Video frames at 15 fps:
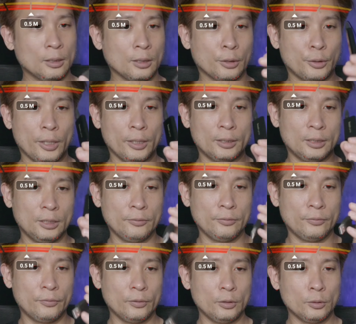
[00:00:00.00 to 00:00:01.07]
creative
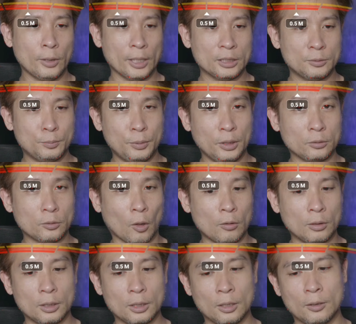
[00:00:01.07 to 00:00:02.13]
USB
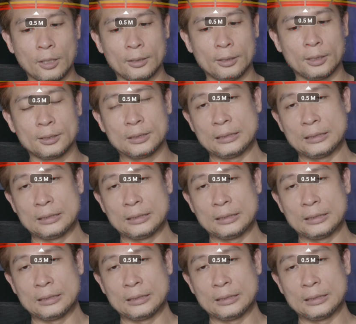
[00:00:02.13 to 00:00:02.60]
dongle and then